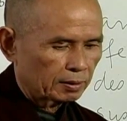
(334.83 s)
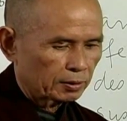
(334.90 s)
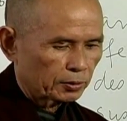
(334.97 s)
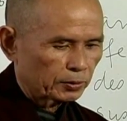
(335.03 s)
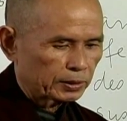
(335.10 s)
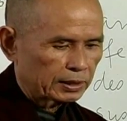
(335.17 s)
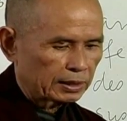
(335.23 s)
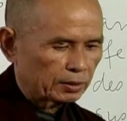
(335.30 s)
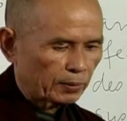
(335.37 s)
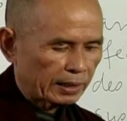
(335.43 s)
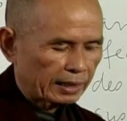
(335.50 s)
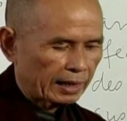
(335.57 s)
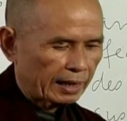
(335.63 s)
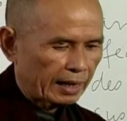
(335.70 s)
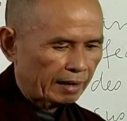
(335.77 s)
to see
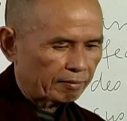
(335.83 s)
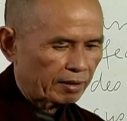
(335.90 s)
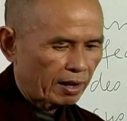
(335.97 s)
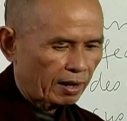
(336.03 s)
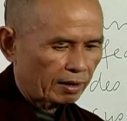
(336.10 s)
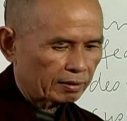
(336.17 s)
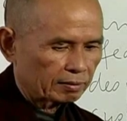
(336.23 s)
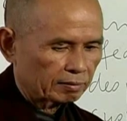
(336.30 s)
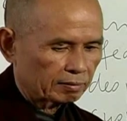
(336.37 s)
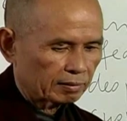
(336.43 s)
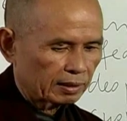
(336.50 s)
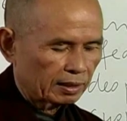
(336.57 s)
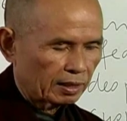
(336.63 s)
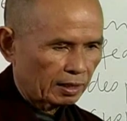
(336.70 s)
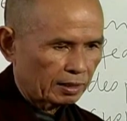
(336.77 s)
what I have done
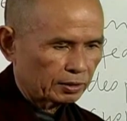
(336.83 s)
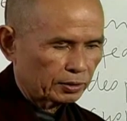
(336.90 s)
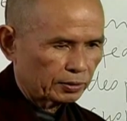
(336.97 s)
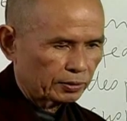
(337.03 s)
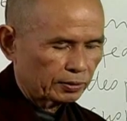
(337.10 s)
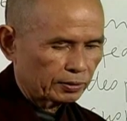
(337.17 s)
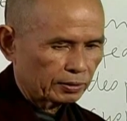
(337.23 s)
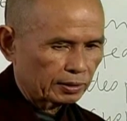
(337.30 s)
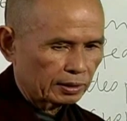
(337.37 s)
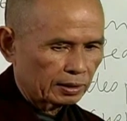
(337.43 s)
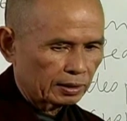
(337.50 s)
in order to